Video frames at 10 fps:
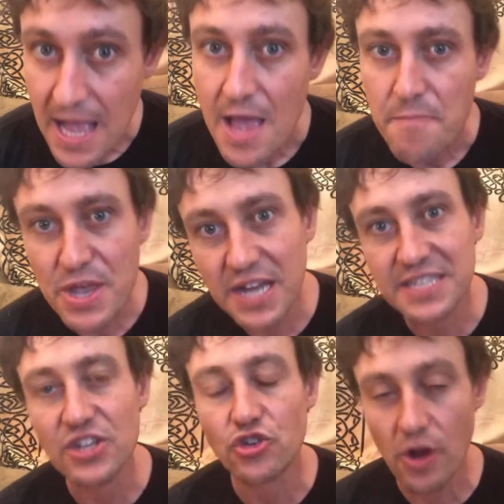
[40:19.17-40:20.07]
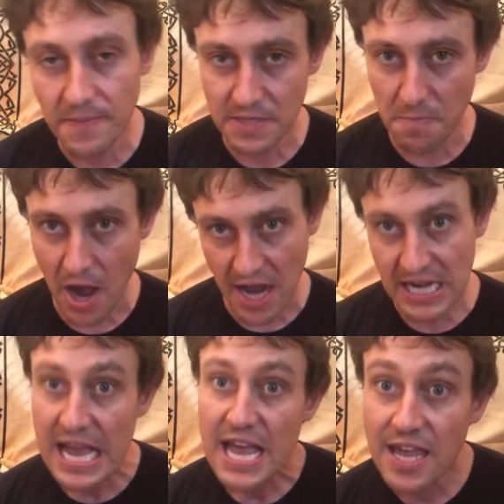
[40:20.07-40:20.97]
because in Trump's mind,
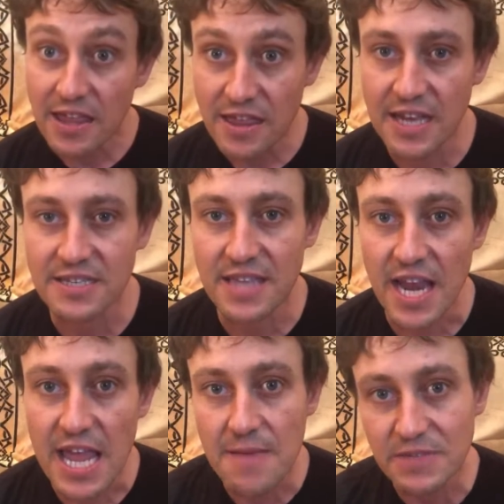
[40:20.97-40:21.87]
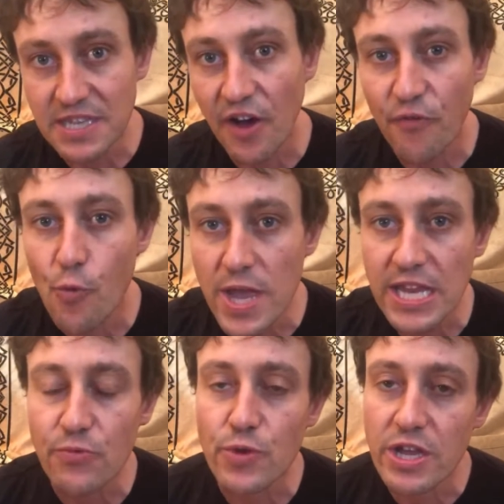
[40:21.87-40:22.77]
he thinks that himself
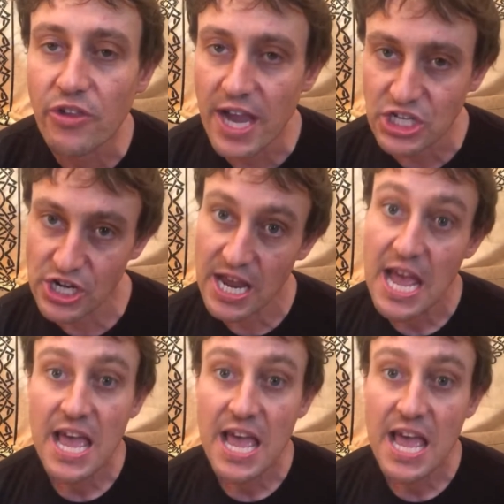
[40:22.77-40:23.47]
winning re-election